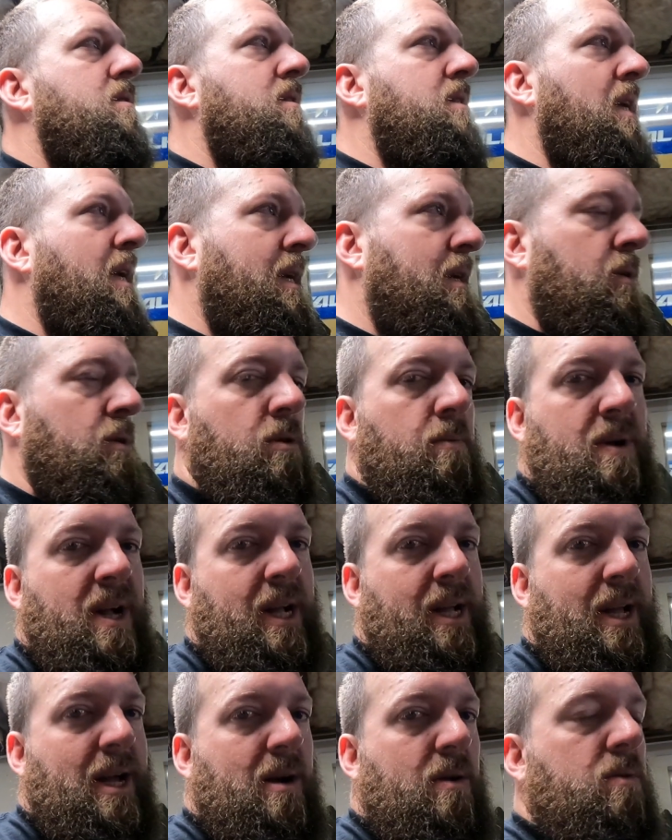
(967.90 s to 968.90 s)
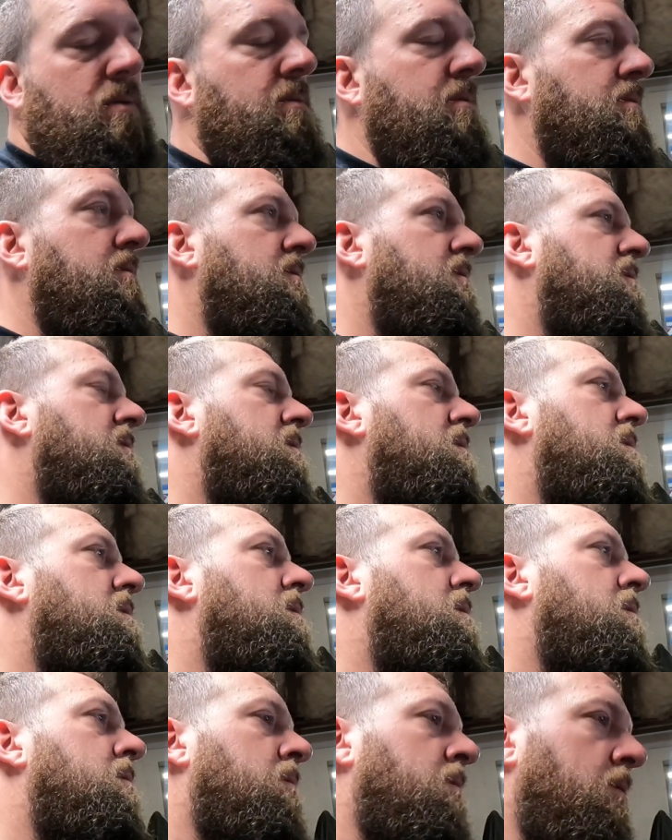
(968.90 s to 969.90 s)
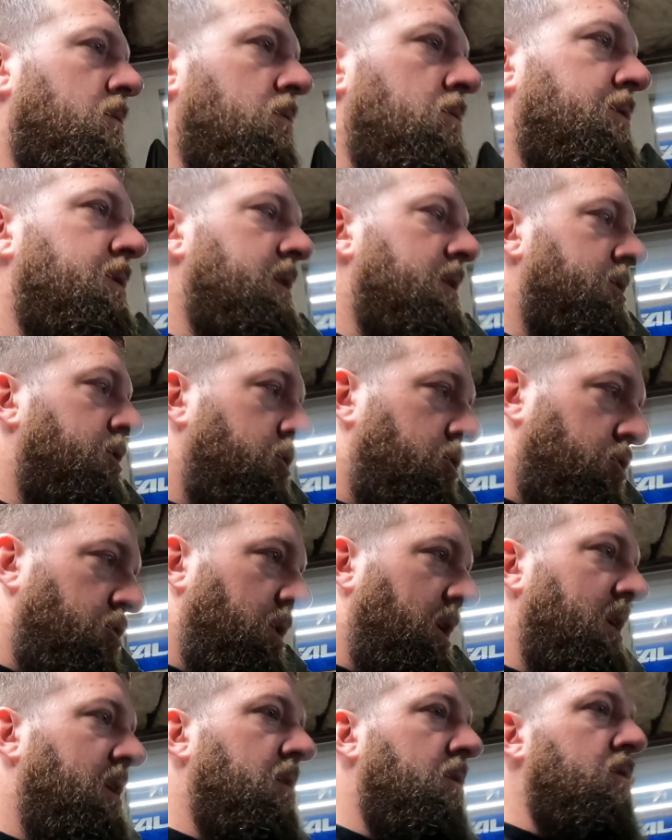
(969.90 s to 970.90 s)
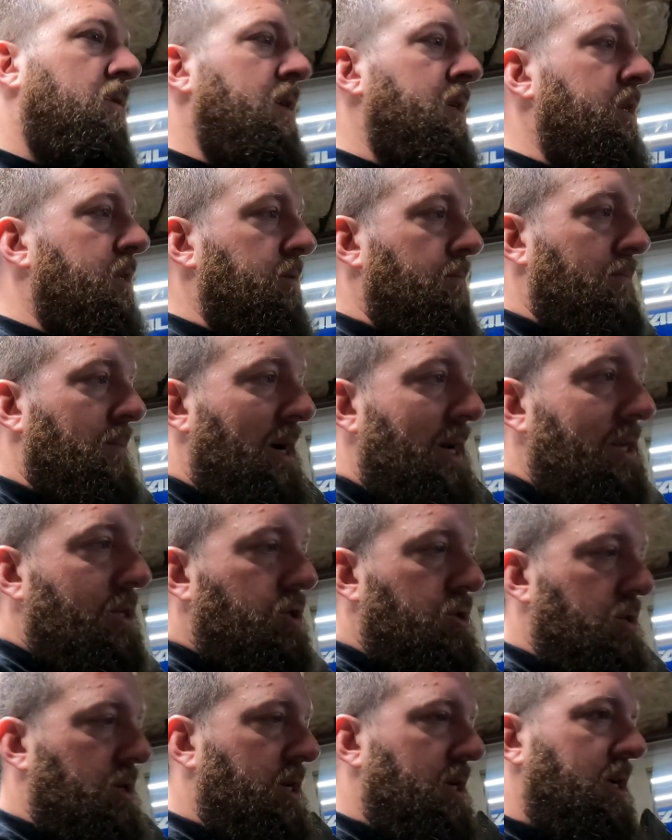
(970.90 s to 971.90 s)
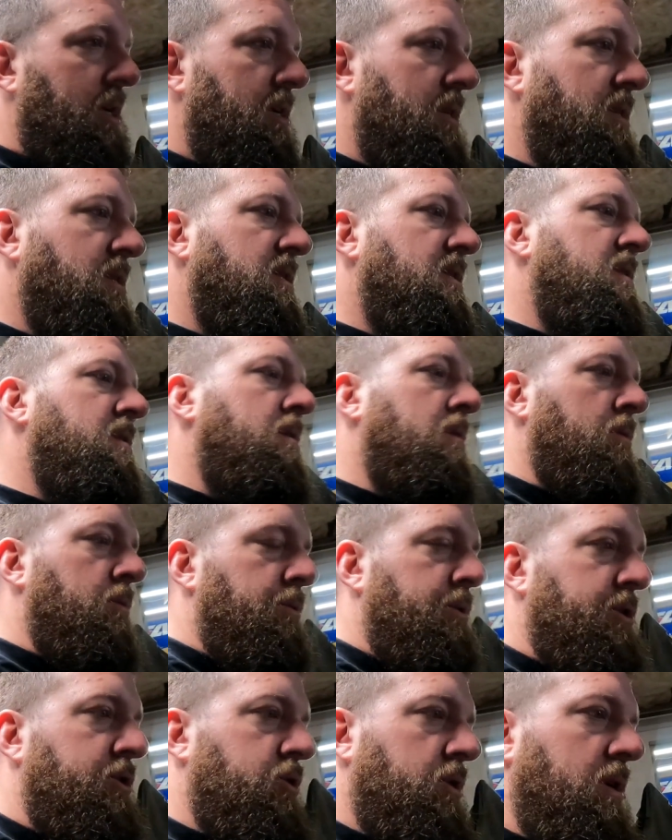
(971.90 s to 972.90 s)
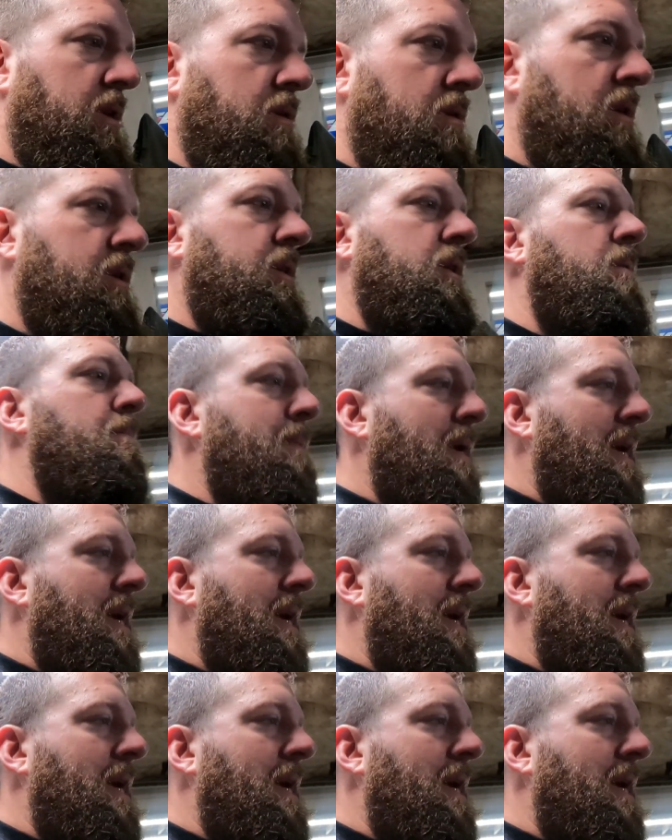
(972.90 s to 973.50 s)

take it all back out, load this trailer into my truck, load the trailer onto the